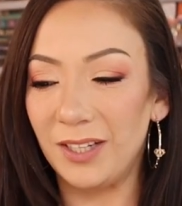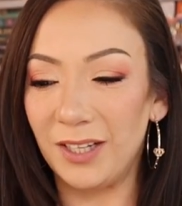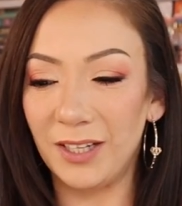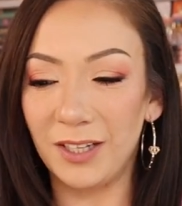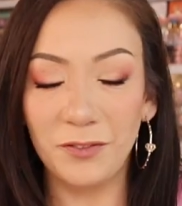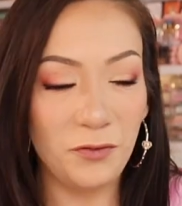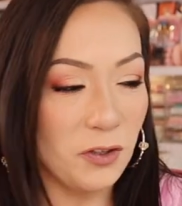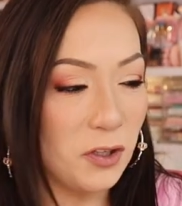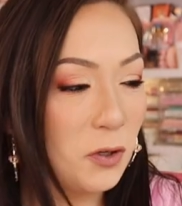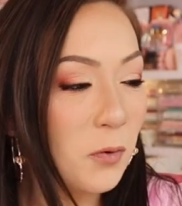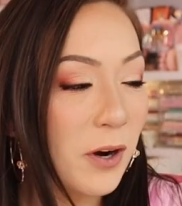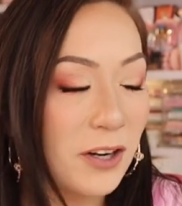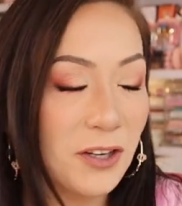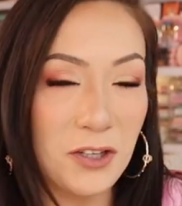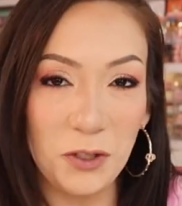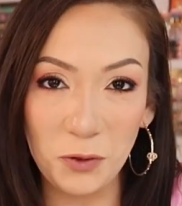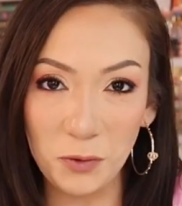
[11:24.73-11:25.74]
If you
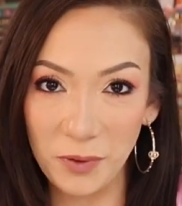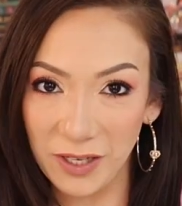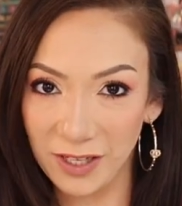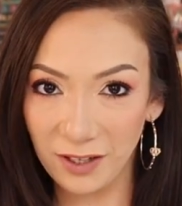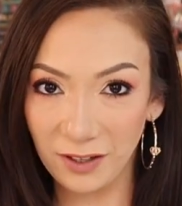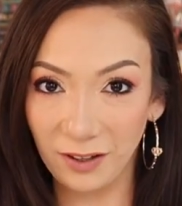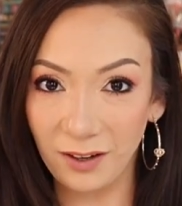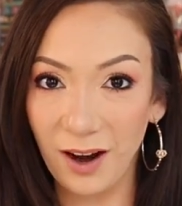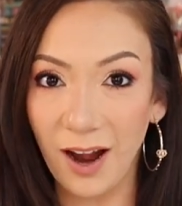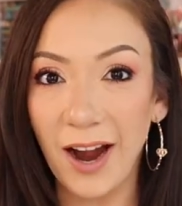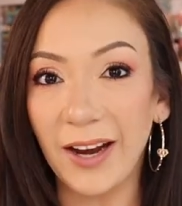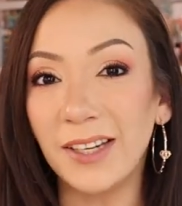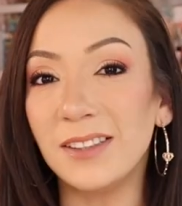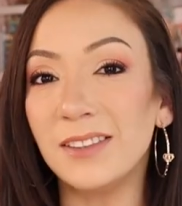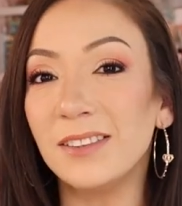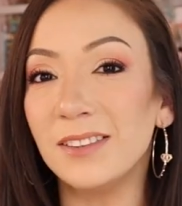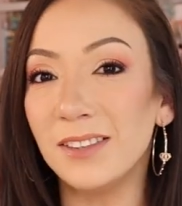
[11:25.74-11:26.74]
are new here,
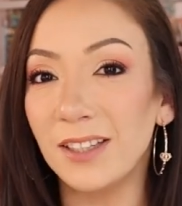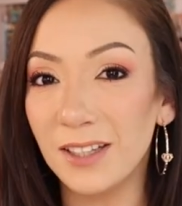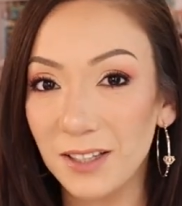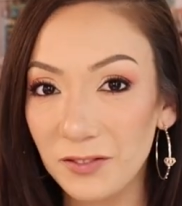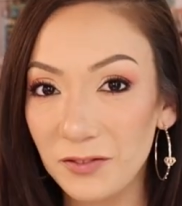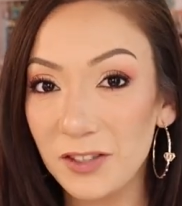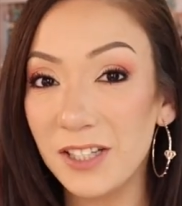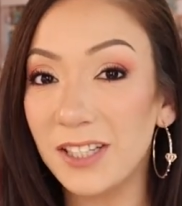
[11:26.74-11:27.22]
I love